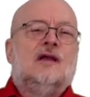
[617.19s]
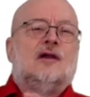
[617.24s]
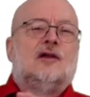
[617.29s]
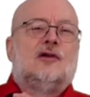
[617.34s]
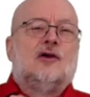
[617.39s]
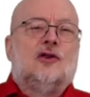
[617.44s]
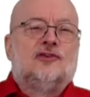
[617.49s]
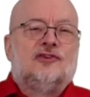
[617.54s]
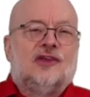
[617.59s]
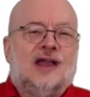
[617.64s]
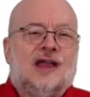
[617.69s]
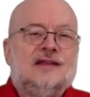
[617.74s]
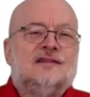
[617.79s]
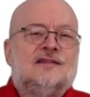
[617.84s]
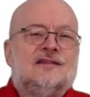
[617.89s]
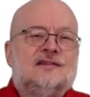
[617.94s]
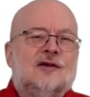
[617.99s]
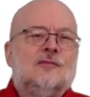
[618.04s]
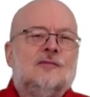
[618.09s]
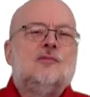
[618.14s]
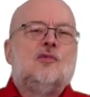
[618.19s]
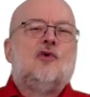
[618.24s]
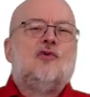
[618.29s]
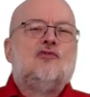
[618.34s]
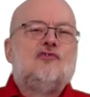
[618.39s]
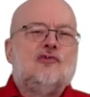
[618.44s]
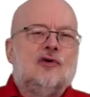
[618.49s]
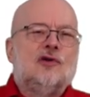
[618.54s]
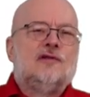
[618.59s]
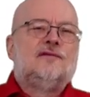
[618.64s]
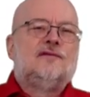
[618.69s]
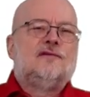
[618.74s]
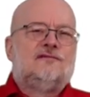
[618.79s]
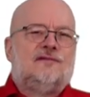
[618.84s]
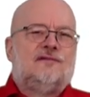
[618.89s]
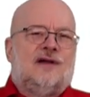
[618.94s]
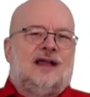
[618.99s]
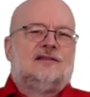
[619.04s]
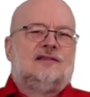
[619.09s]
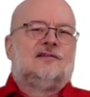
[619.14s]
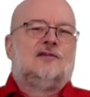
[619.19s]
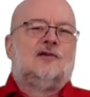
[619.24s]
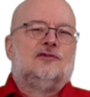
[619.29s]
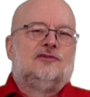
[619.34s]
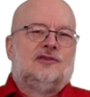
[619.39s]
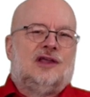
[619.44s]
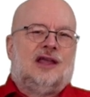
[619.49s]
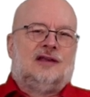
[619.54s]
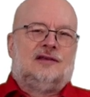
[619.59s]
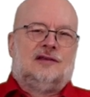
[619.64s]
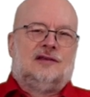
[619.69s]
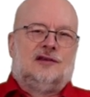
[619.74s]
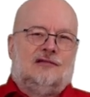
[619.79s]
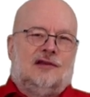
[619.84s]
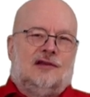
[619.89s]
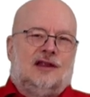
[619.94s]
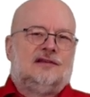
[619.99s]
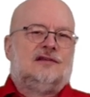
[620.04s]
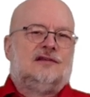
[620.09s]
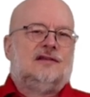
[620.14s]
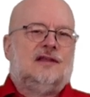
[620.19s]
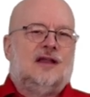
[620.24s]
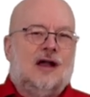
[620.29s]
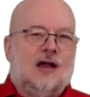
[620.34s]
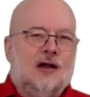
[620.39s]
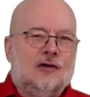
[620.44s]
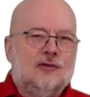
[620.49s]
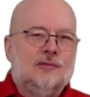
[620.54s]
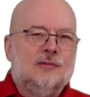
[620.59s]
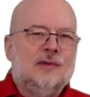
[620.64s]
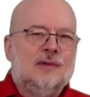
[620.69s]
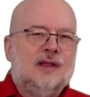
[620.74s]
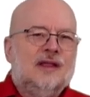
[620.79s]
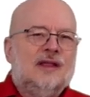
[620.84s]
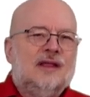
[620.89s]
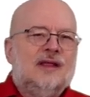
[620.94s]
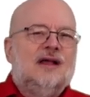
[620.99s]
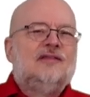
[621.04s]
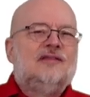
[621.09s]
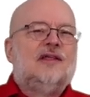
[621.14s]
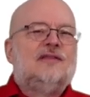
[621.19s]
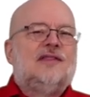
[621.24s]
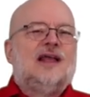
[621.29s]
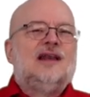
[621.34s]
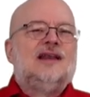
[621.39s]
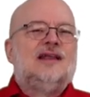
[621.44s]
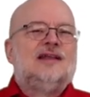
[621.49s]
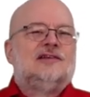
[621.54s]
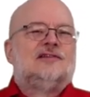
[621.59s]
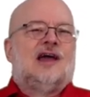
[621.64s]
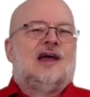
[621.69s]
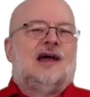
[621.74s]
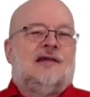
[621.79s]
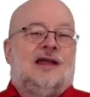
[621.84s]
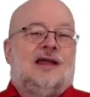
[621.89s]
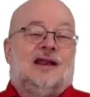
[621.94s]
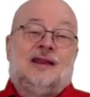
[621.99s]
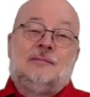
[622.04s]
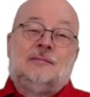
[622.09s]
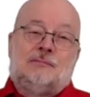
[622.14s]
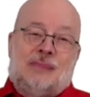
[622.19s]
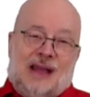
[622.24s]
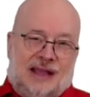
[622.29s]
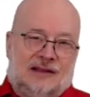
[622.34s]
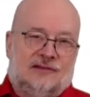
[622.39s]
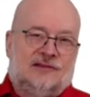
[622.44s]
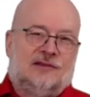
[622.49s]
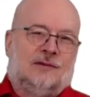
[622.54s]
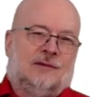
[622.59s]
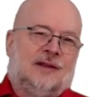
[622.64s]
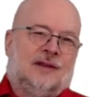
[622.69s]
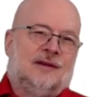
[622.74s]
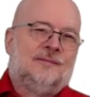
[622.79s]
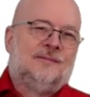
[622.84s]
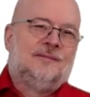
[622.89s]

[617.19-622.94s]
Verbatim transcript: contain some or all of the facts contained in your entity home and that they link directly back to it.